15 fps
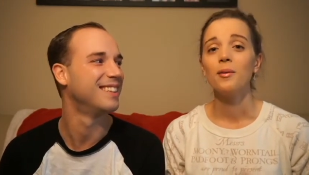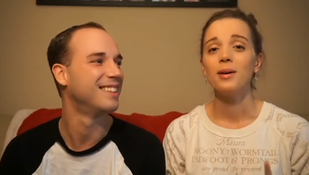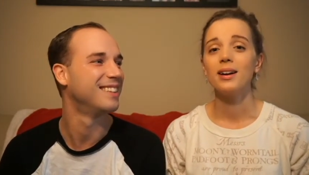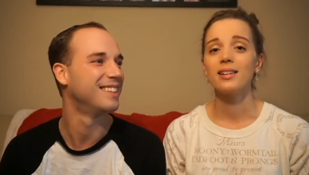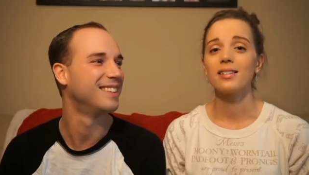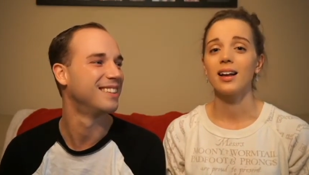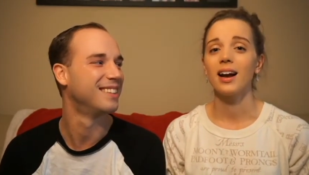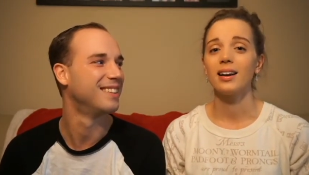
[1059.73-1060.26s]
Speaker 1: we
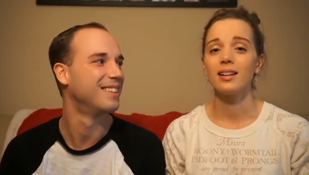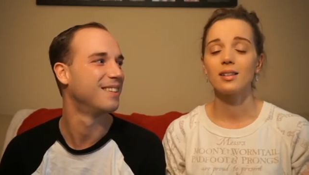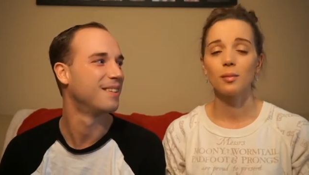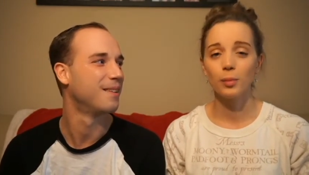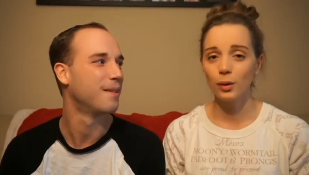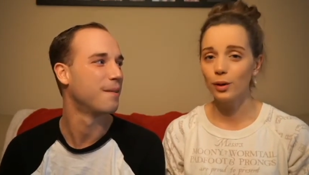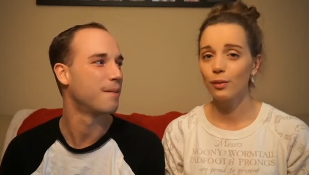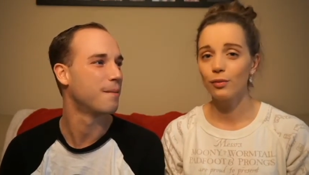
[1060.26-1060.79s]
decided to
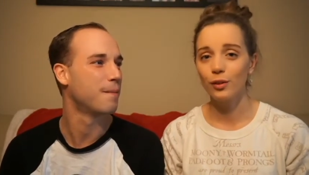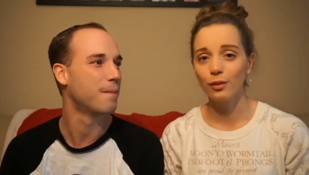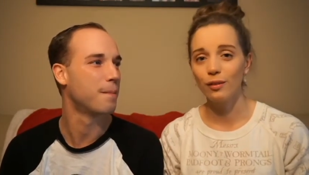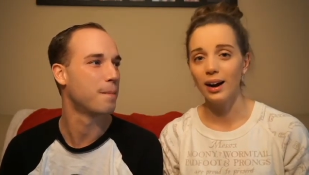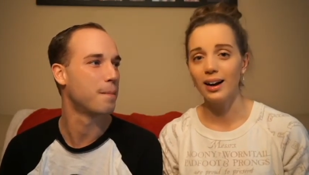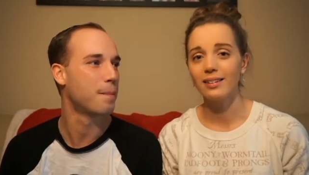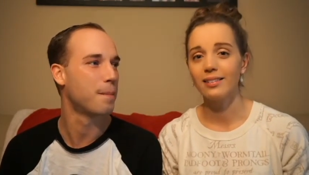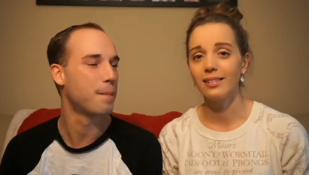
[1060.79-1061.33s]
book a few
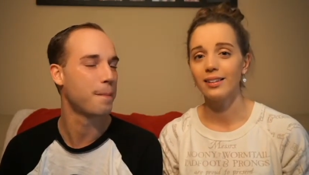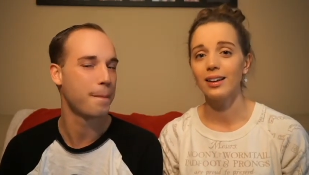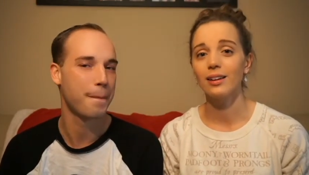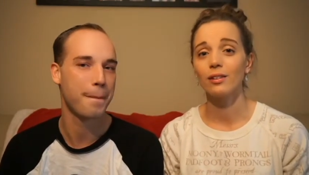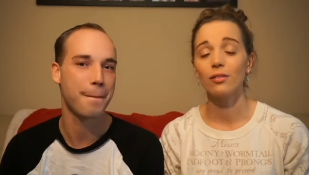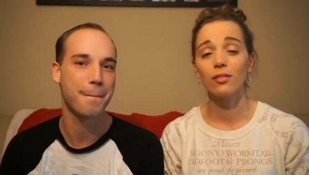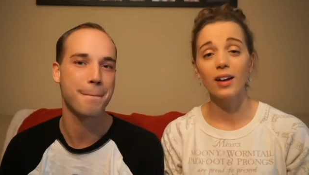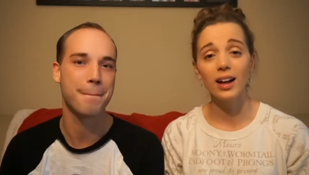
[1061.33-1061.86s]
rides and
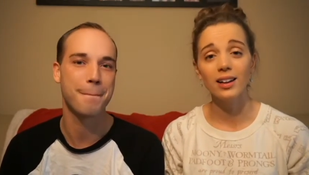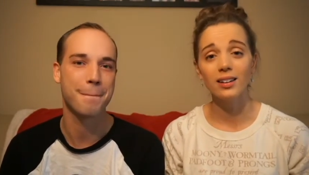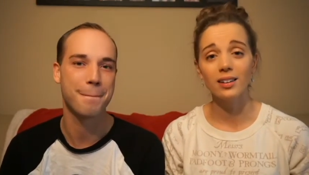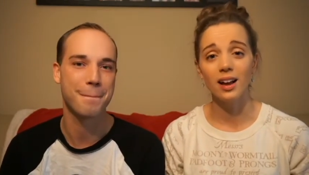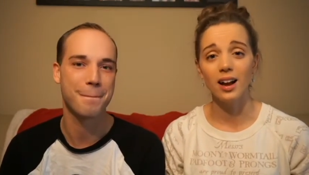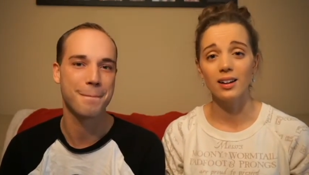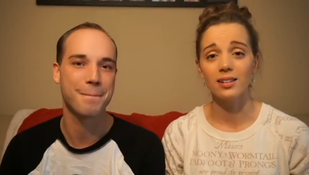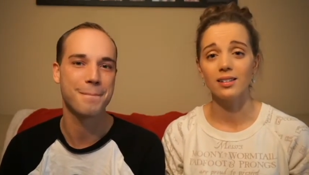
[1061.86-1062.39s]
things for
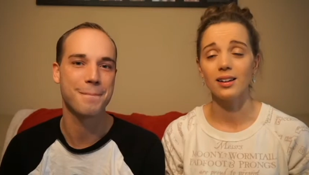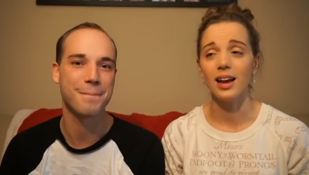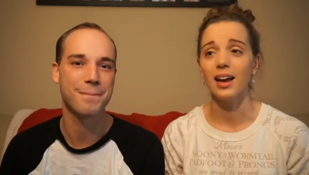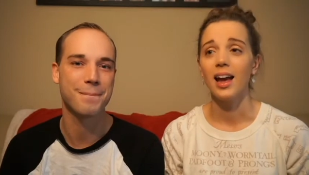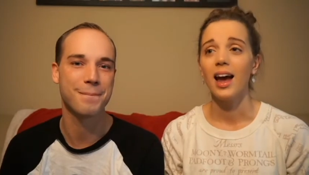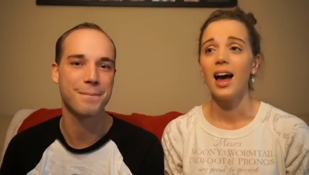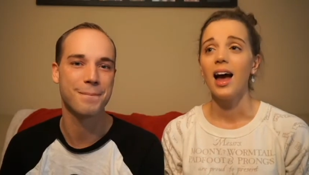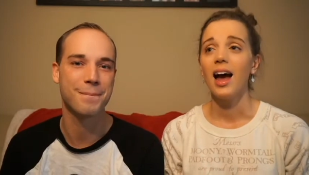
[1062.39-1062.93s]
Valentine's Day.